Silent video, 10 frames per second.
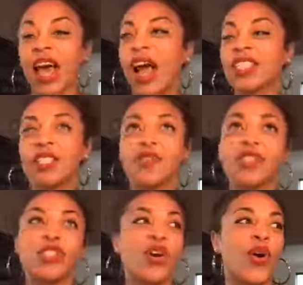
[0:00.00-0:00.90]
I just feel
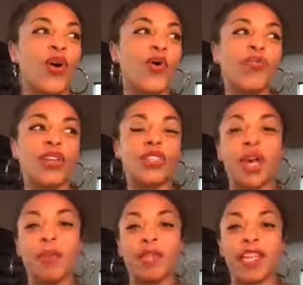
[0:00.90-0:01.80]
so filled
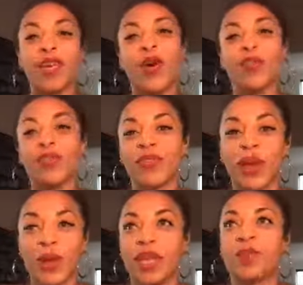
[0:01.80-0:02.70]
up and like
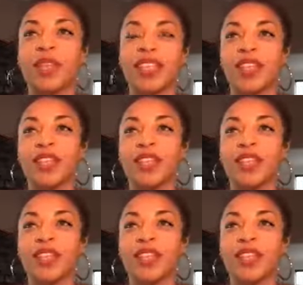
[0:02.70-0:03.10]
overflowing with